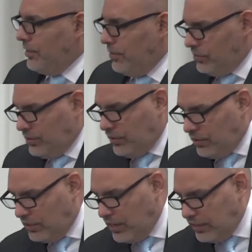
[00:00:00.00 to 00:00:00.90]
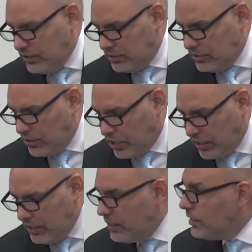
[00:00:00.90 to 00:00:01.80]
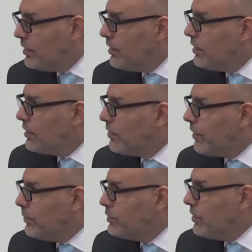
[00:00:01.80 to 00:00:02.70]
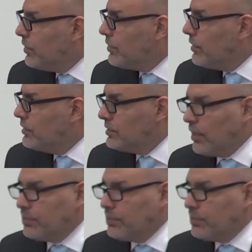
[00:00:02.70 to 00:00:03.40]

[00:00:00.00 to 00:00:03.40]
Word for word: God knew, so God just grabs the earth and it